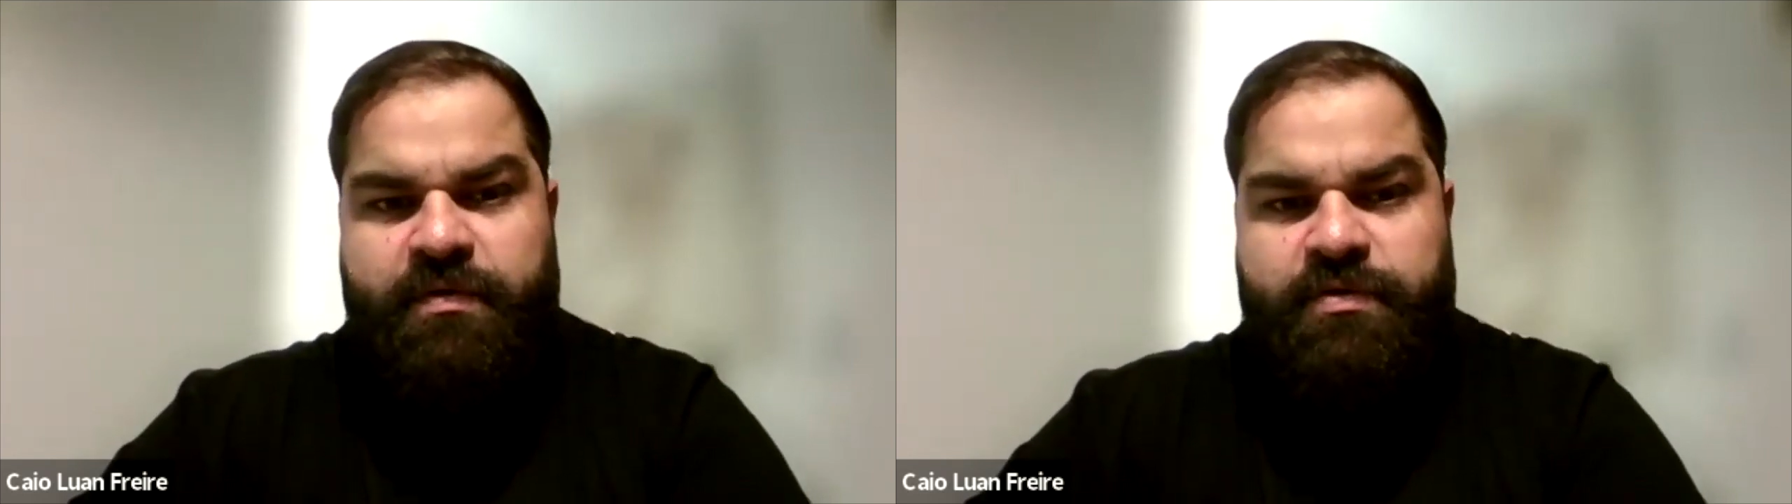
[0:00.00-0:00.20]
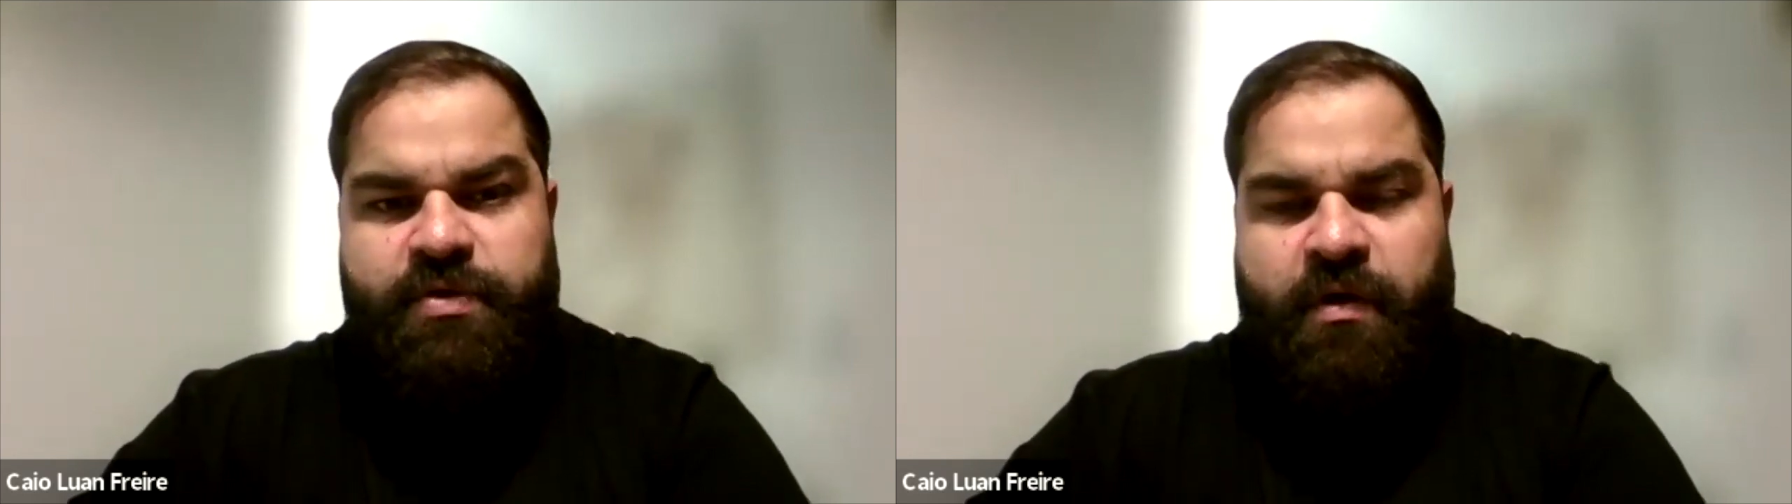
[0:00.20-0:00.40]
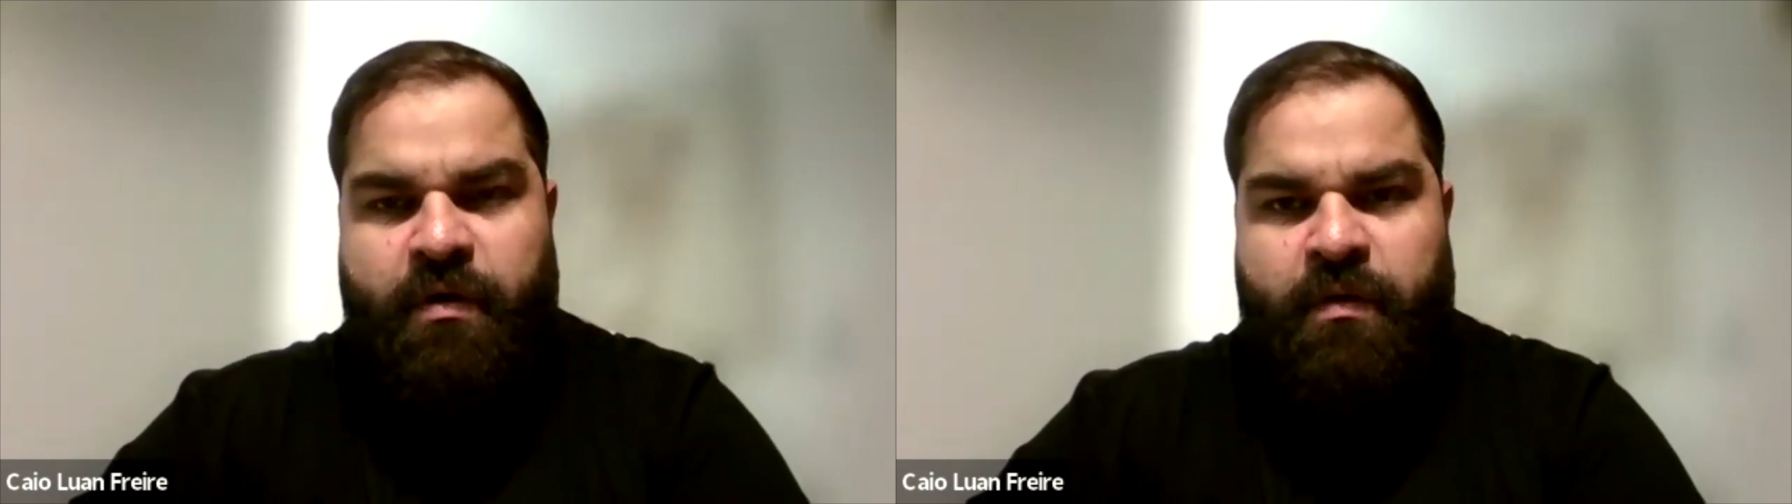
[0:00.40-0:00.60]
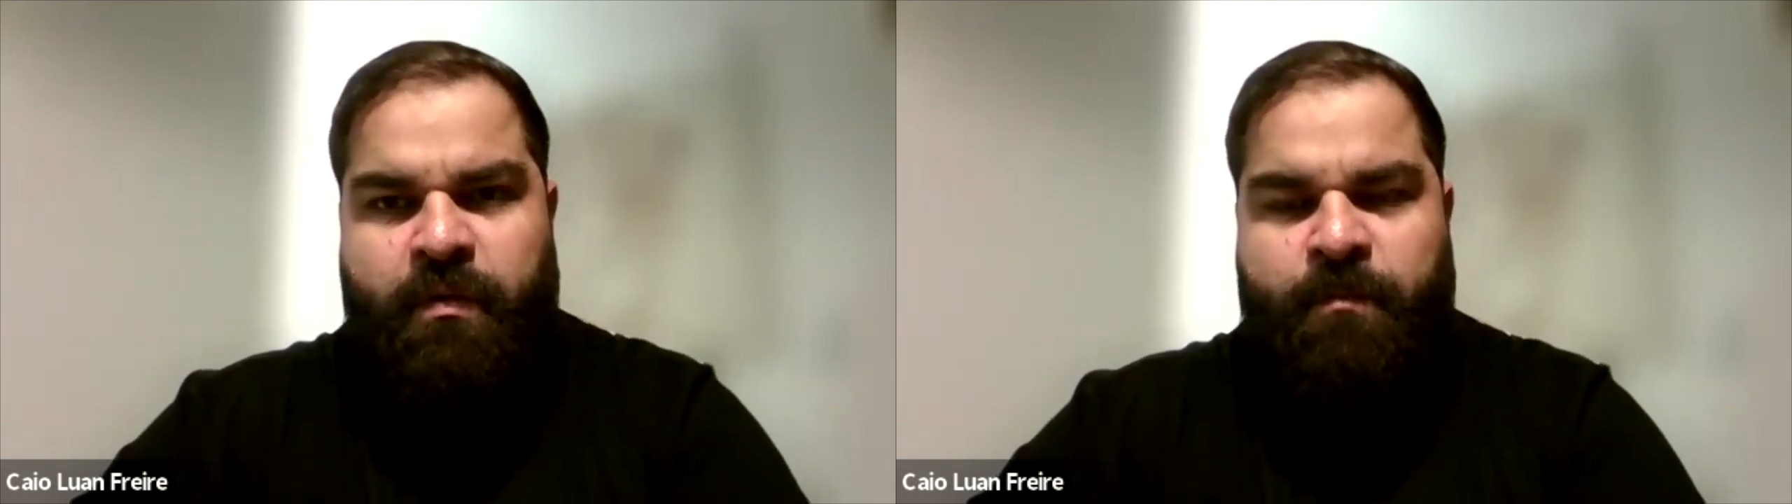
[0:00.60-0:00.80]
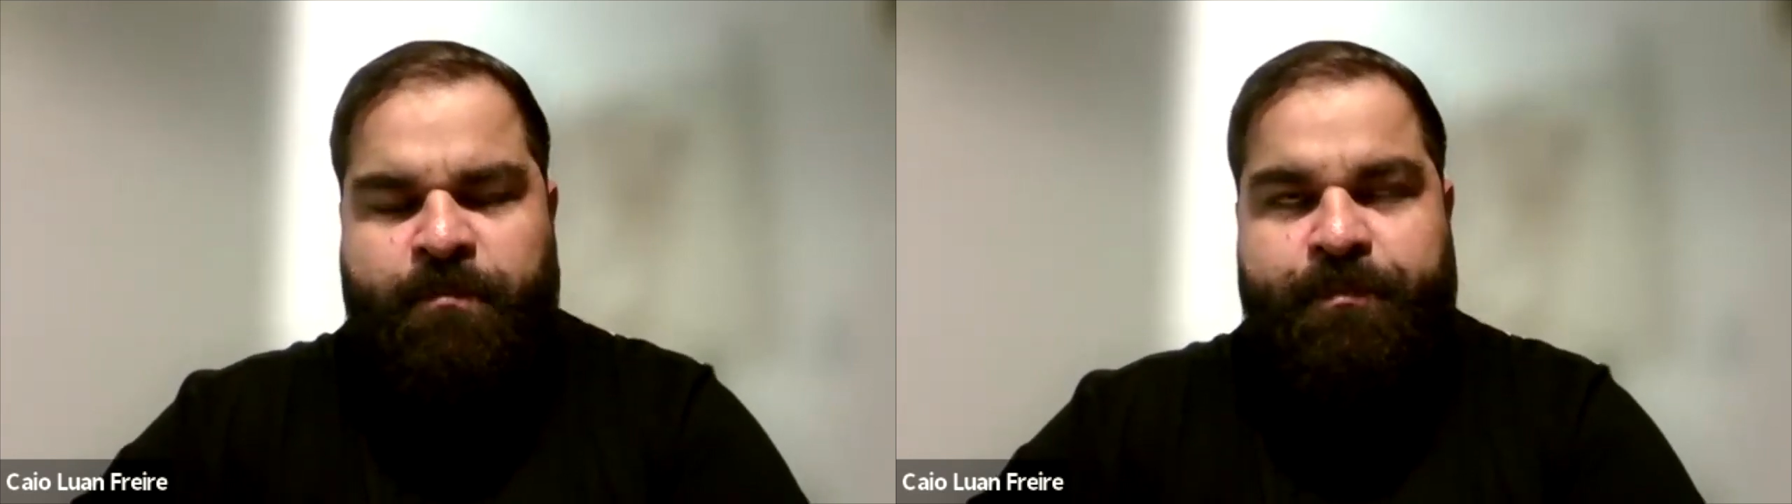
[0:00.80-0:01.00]

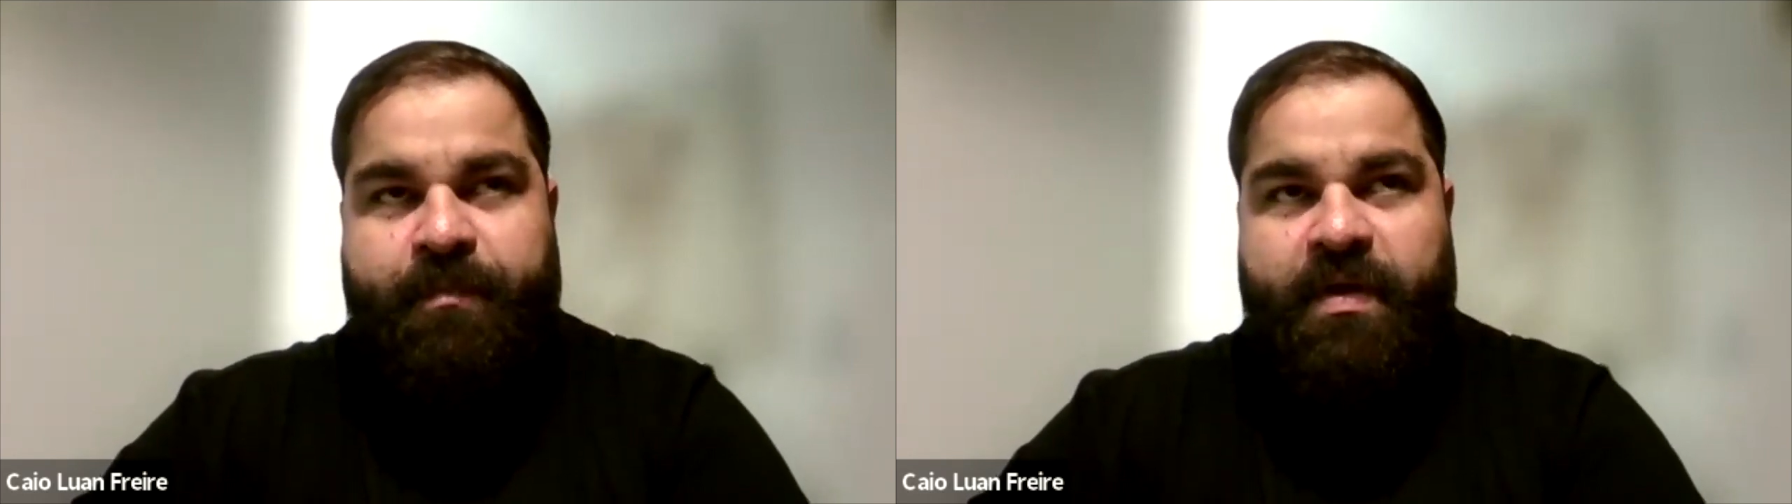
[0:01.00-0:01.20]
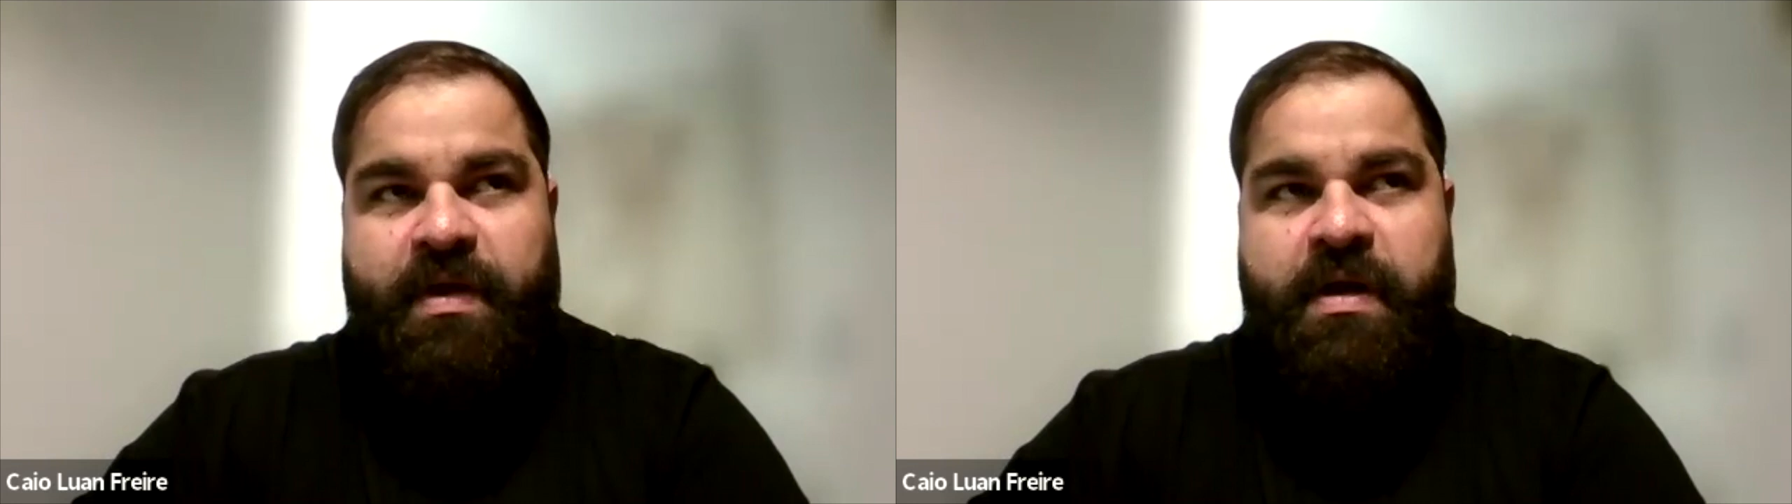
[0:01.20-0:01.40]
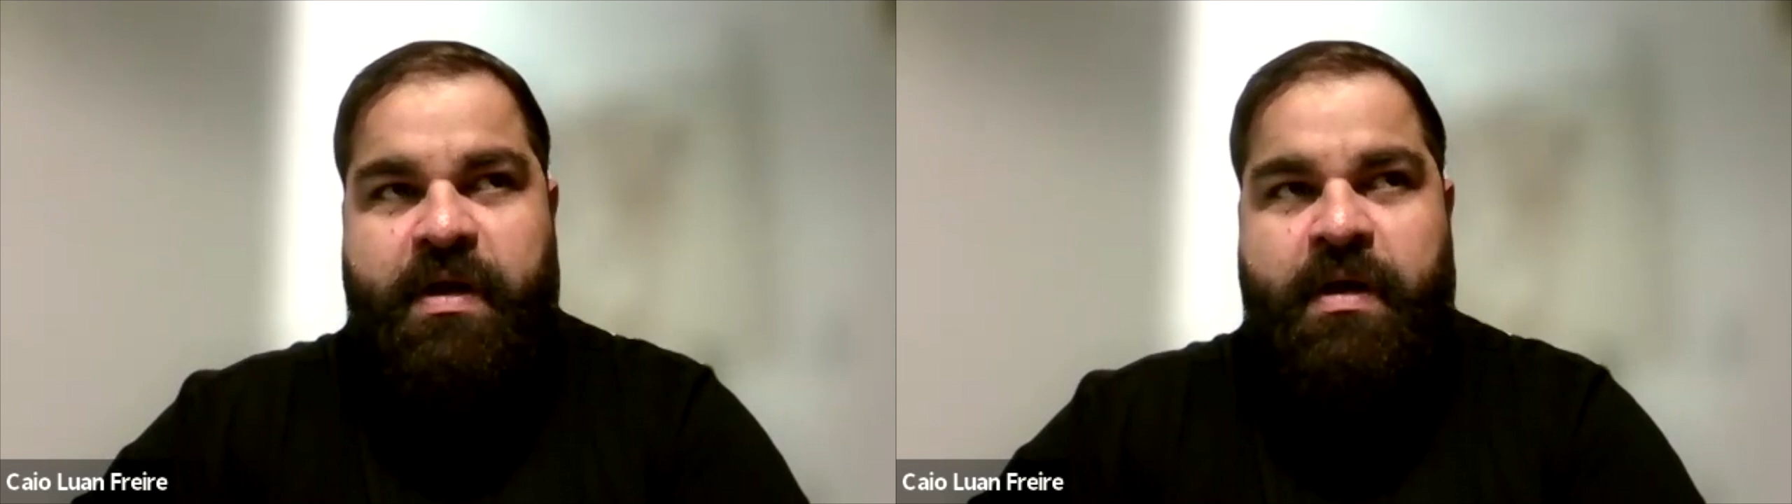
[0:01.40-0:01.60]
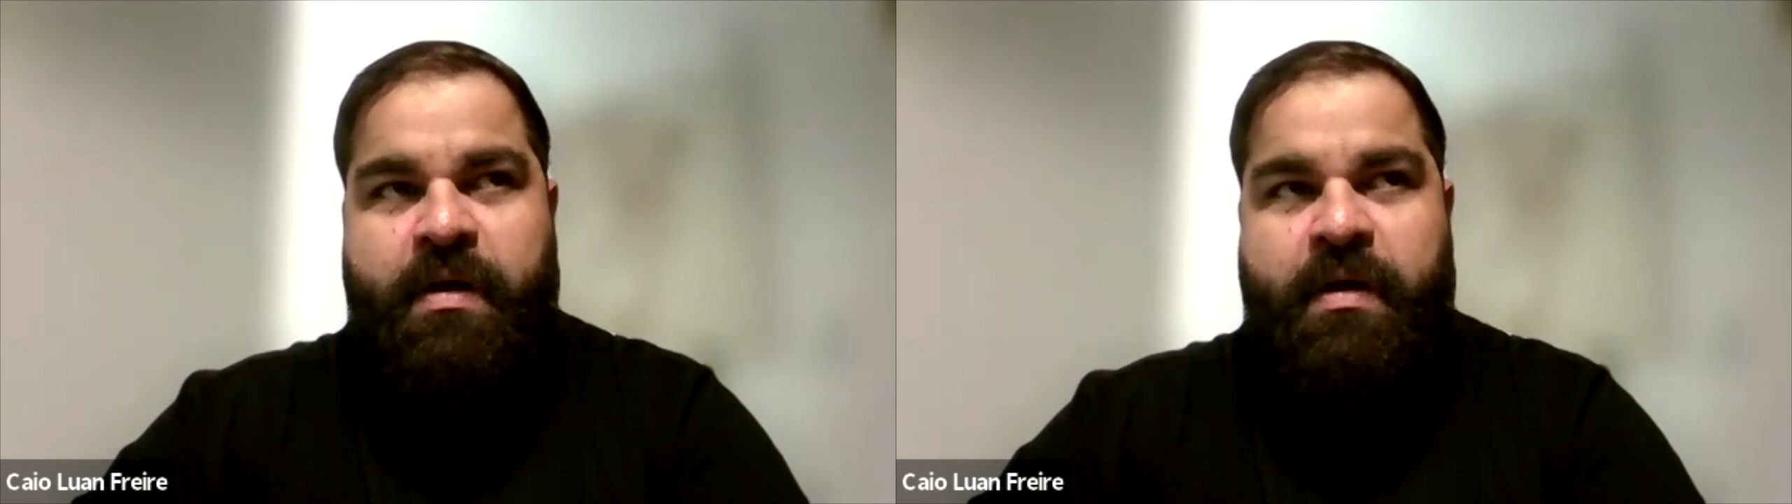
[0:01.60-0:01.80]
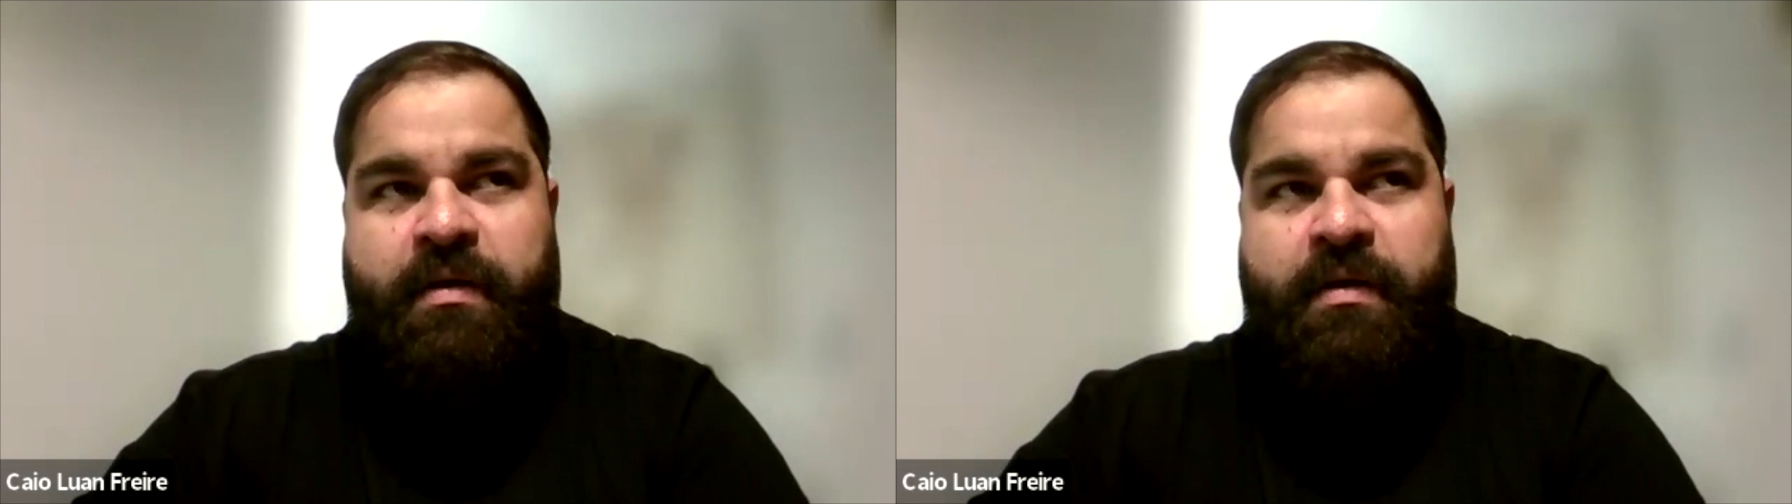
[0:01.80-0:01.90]
So uh,